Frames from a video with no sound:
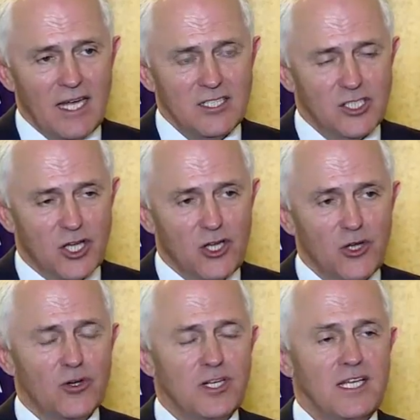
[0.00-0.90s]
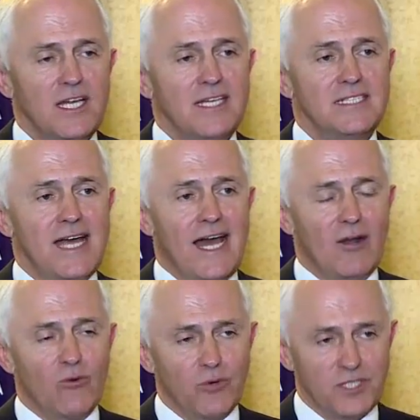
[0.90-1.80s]
security is at
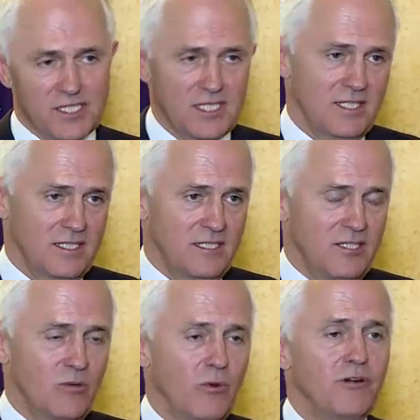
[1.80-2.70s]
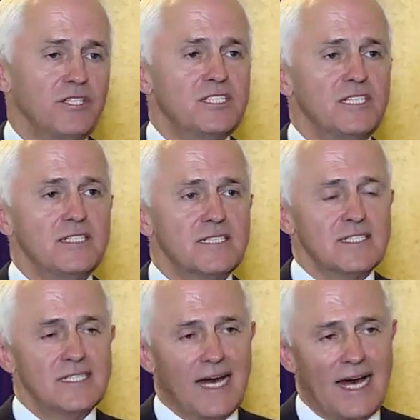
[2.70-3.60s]
risk, where its
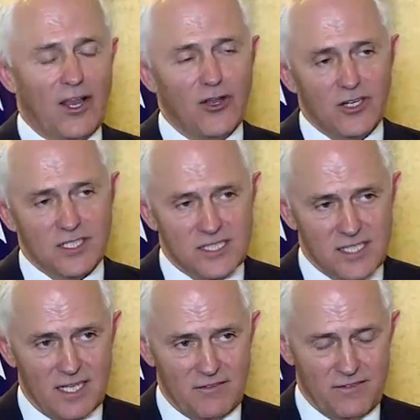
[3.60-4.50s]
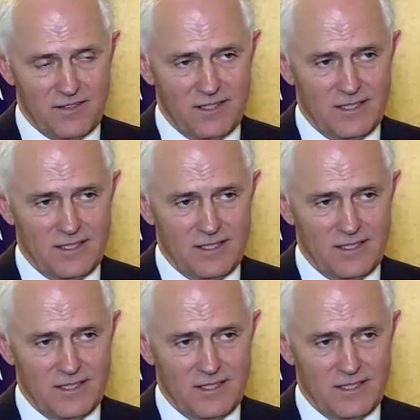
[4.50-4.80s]
citizens are not safe.